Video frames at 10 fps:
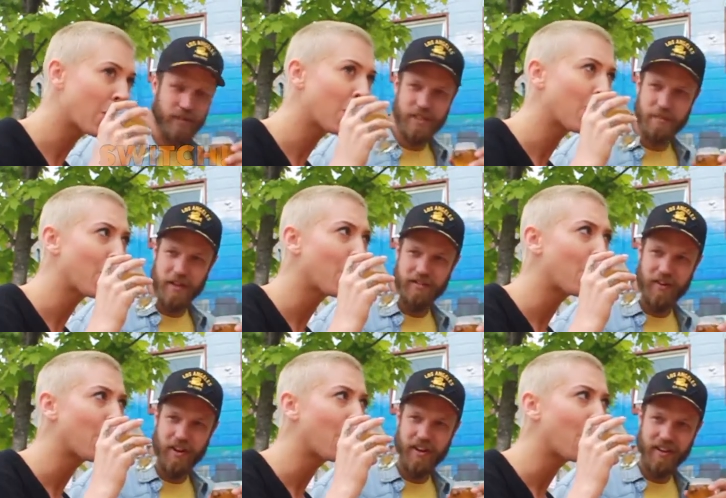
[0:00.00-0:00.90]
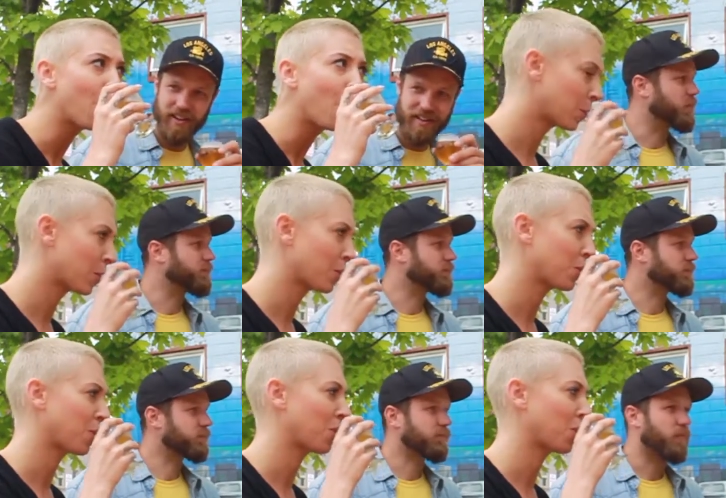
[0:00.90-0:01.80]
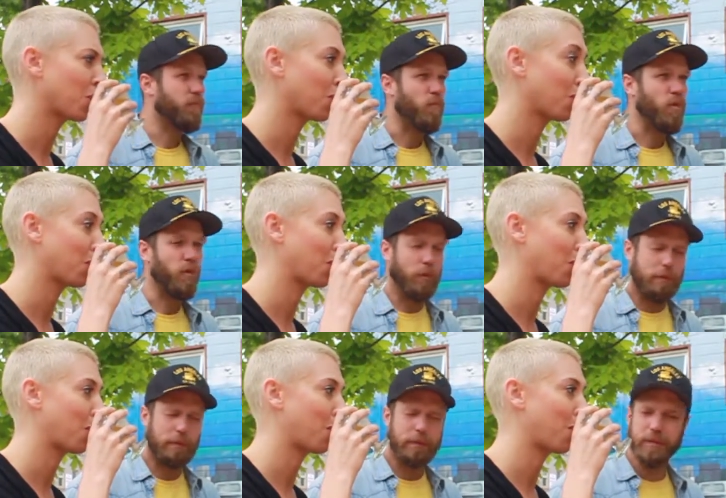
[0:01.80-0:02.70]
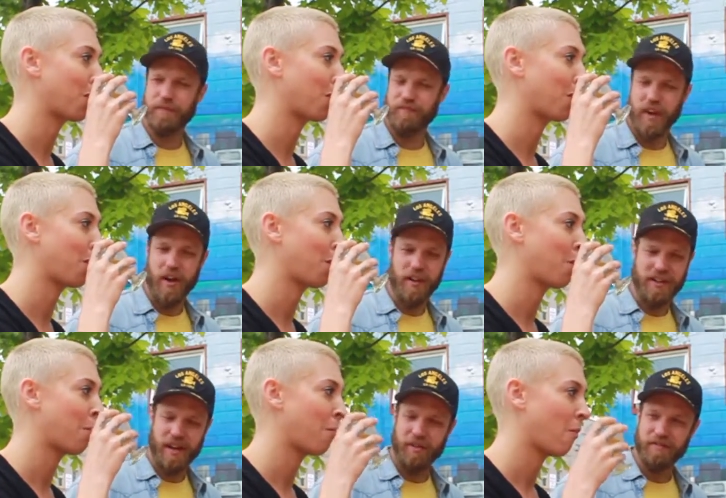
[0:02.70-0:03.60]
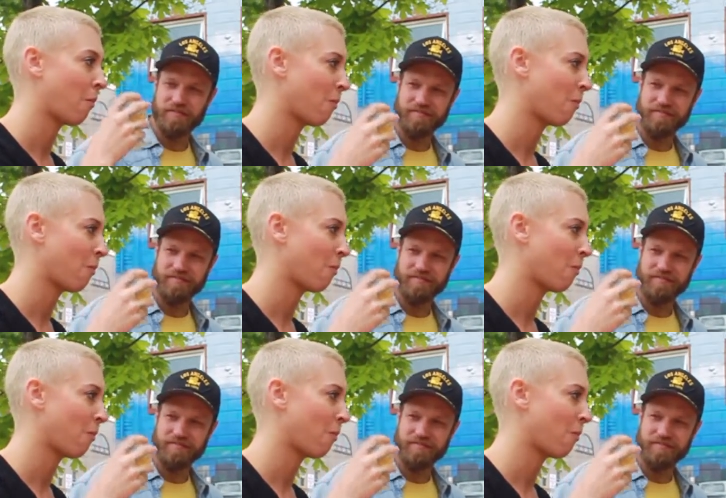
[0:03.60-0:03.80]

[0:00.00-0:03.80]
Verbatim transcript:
Speaker 1: this smells funky. Ooh, I don't like that one.